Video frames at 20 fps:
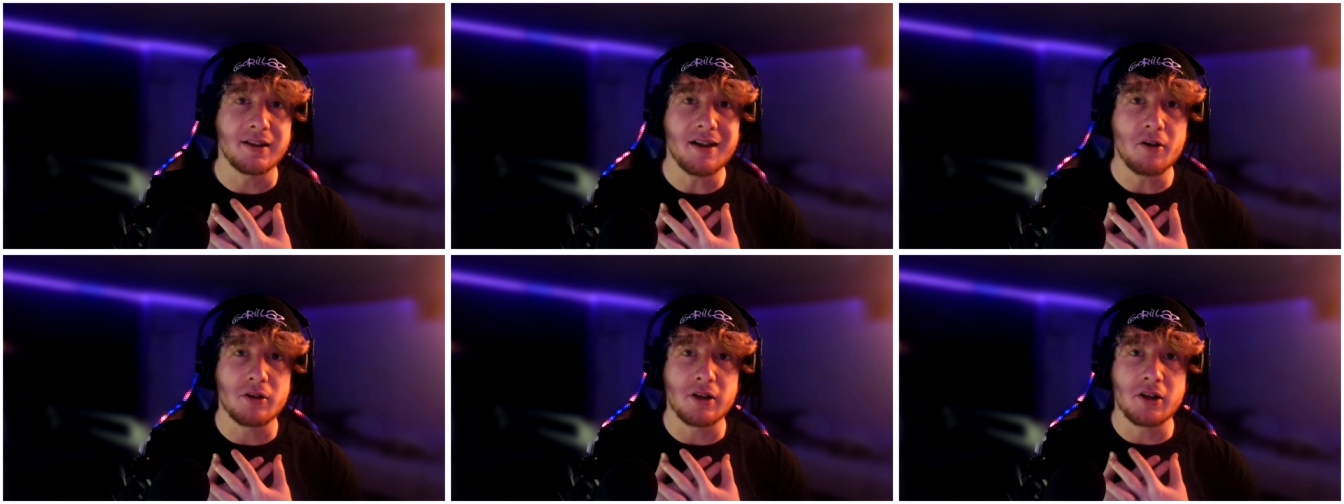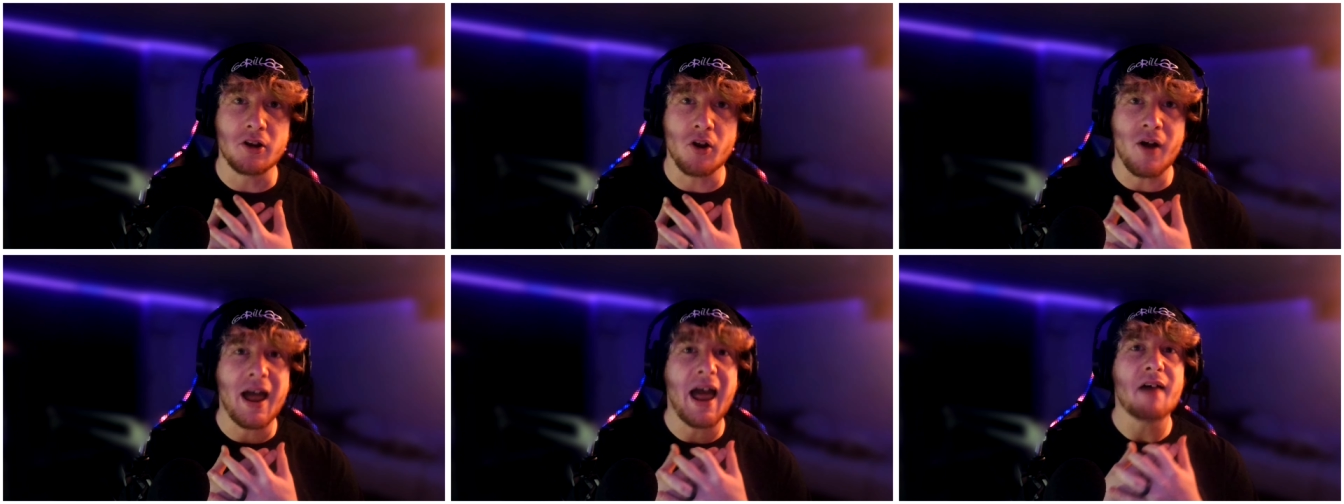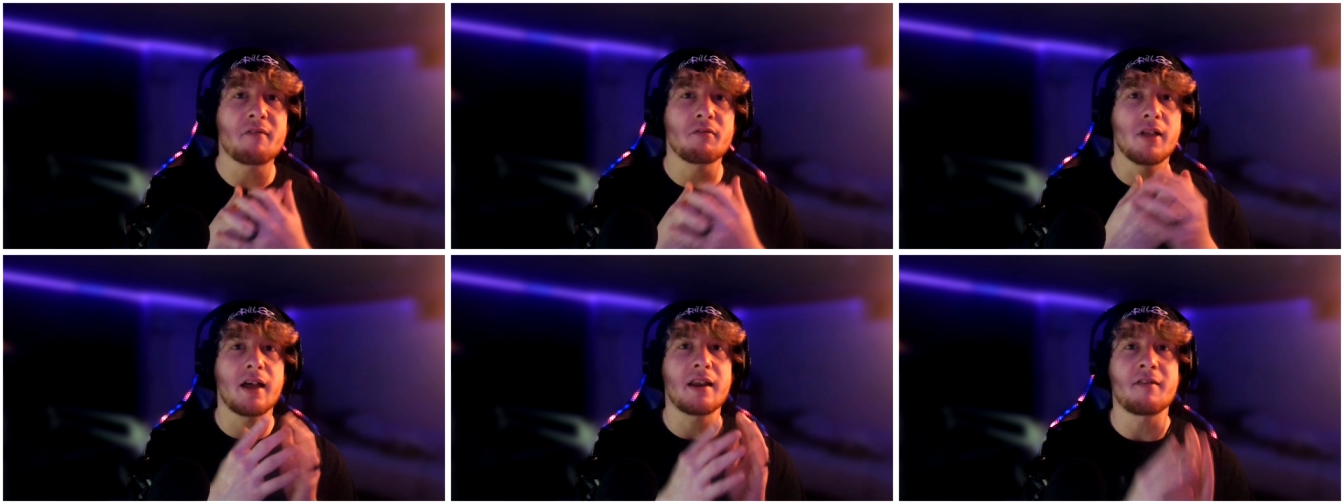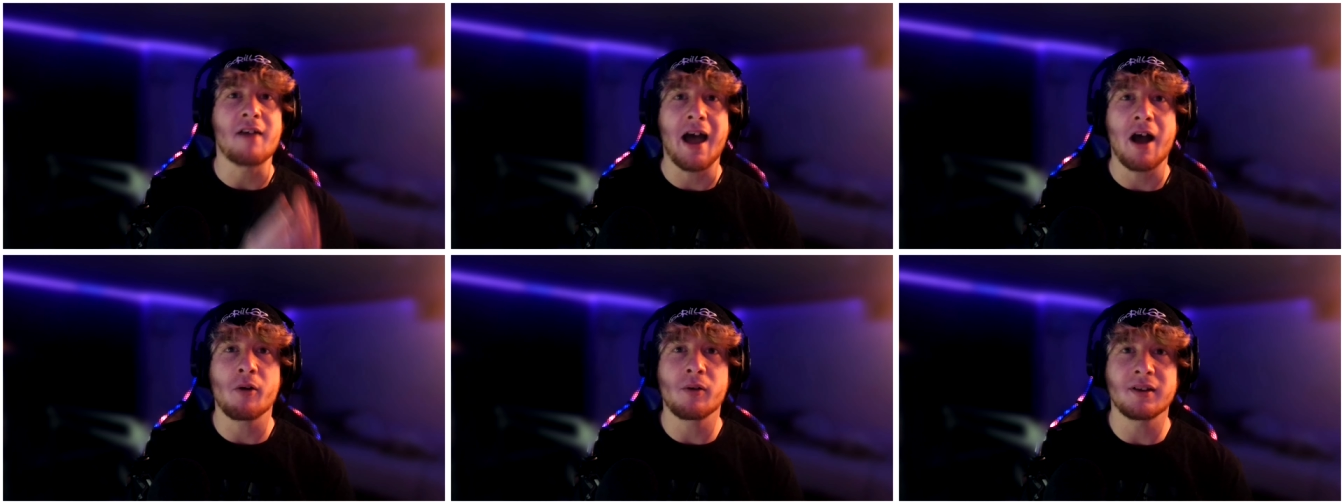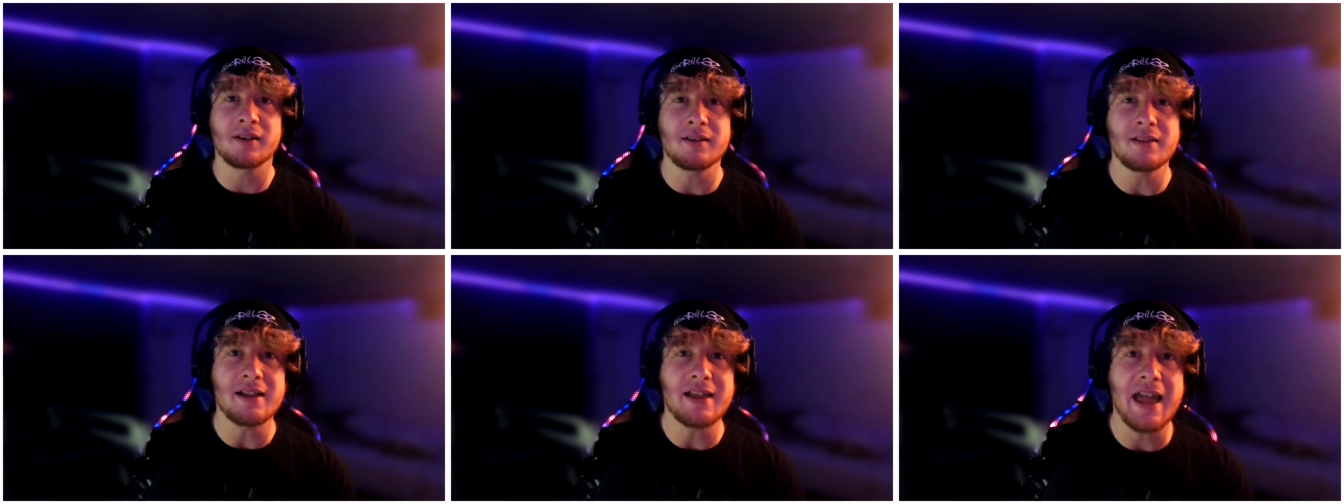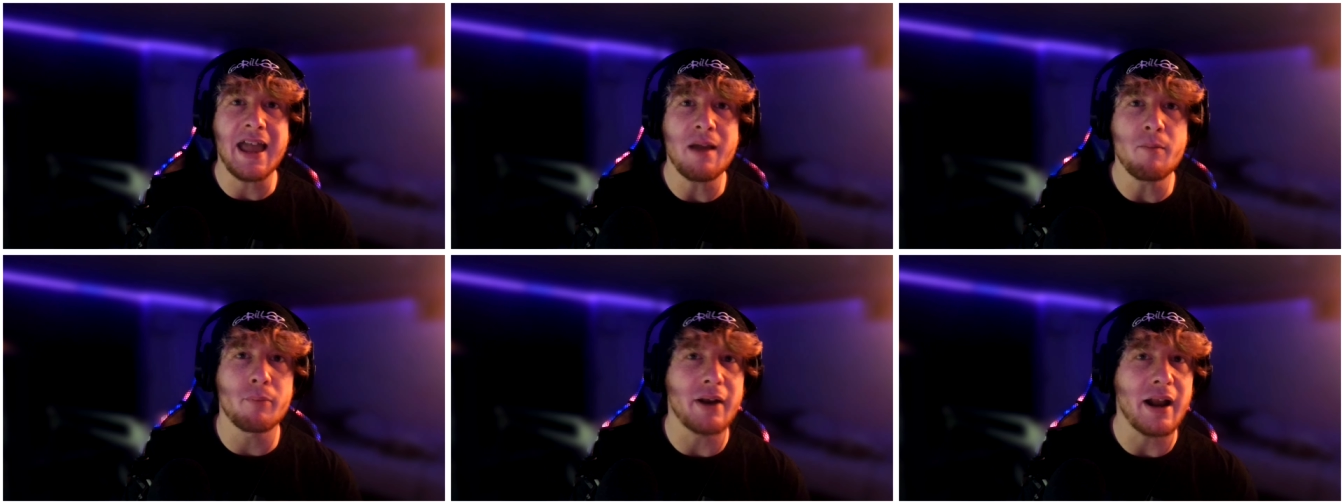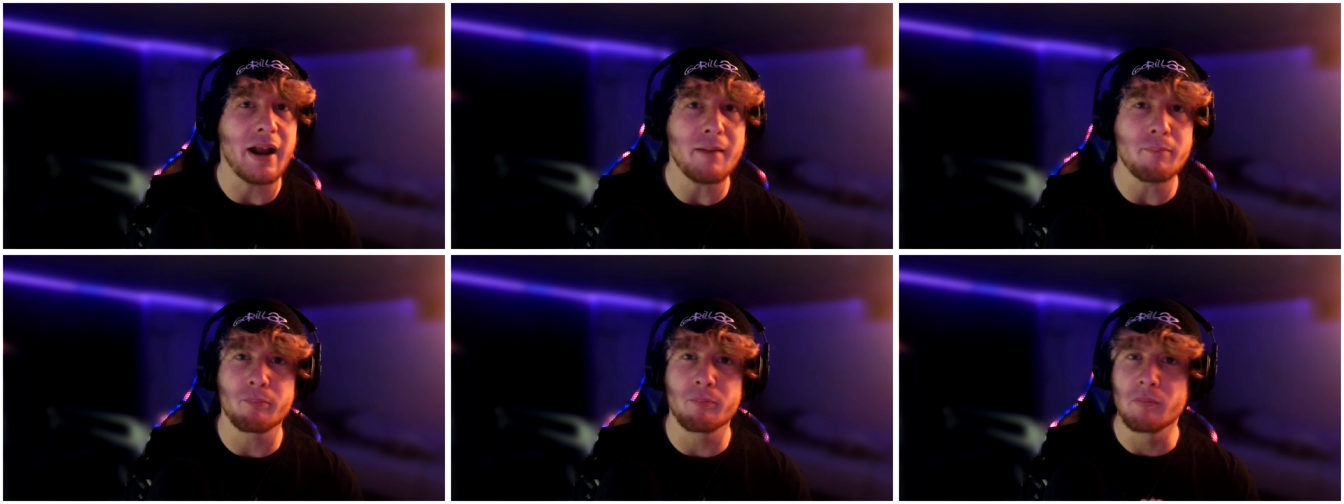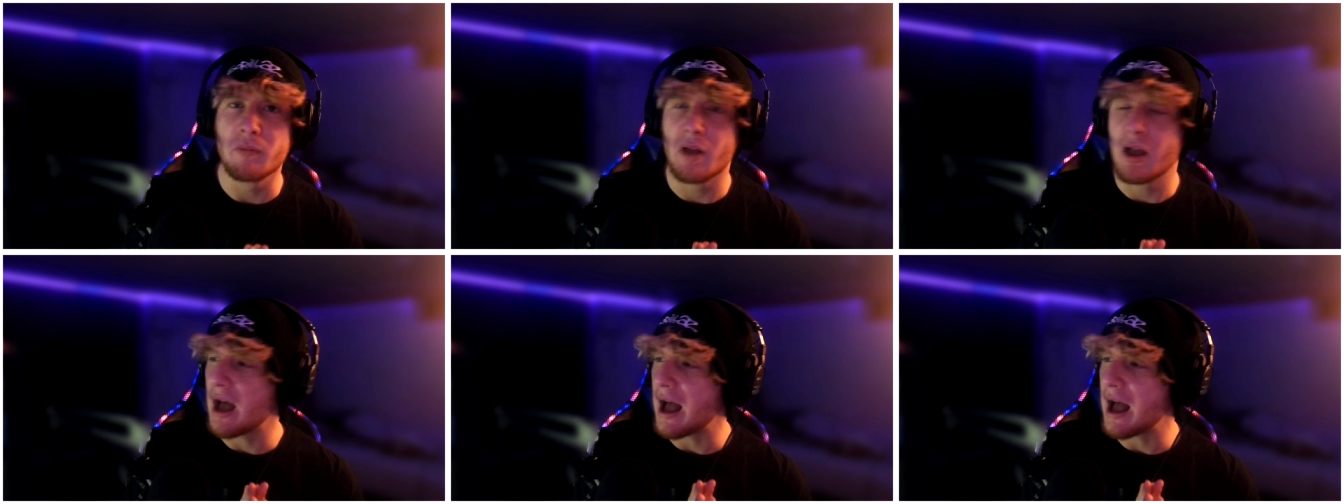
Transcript: You know, you know I have a lot of hours in the game, but I...